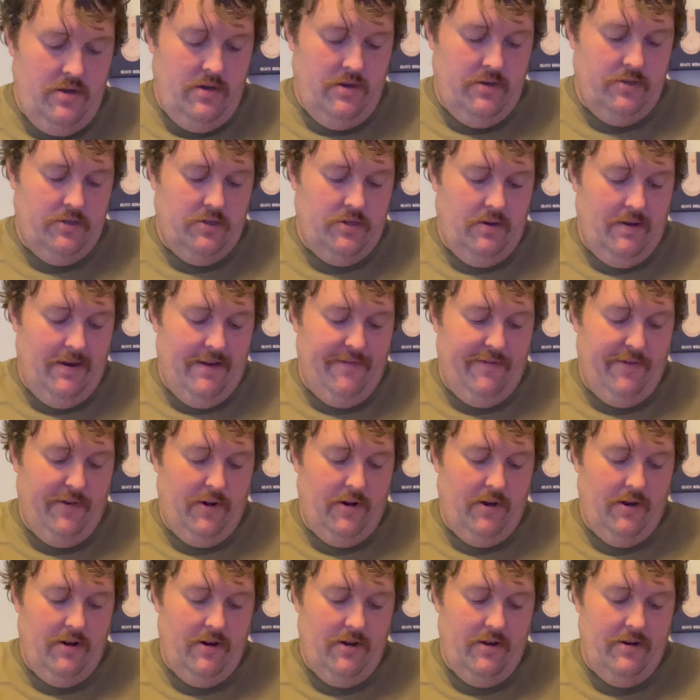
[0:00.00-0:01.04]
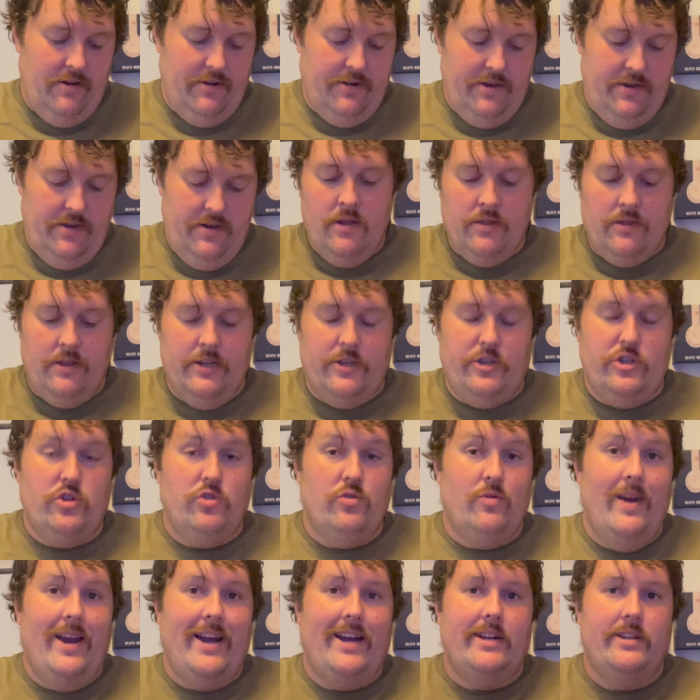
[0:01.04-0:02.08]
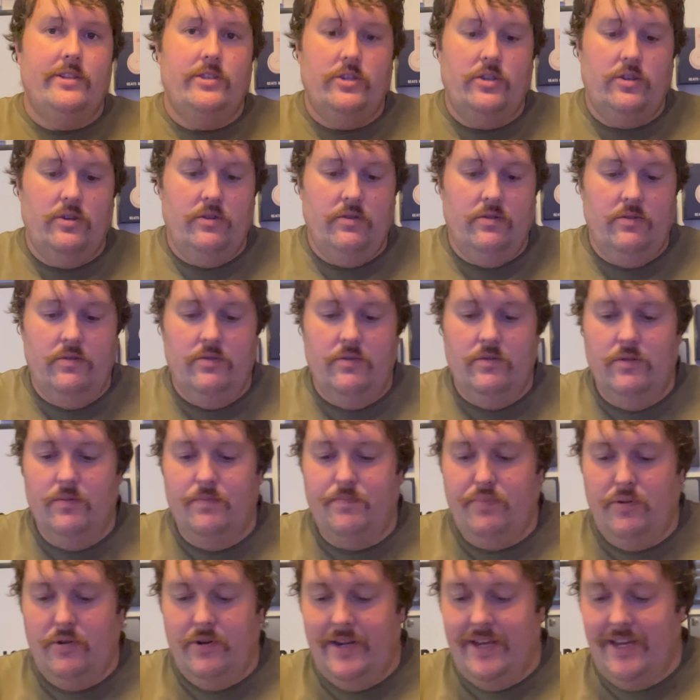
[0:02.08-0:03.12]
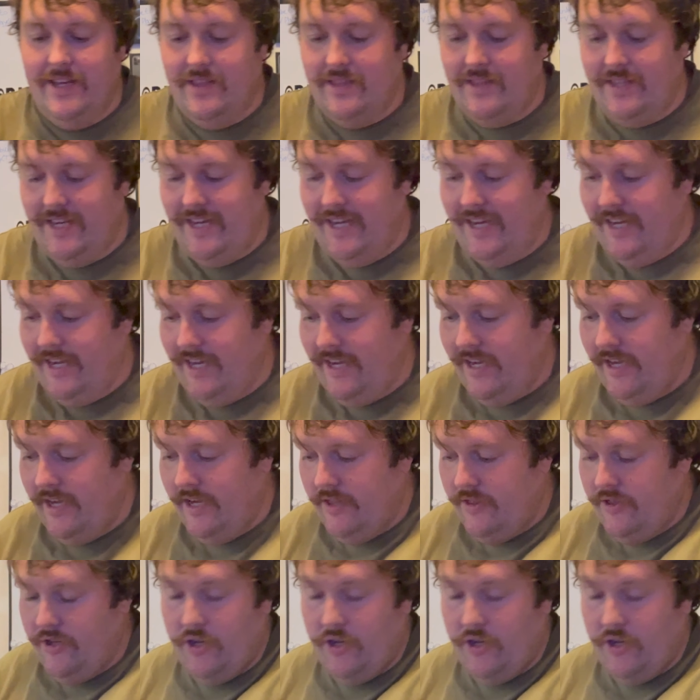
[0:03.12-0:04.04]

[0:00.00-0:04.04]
So I've heard the trick to putting the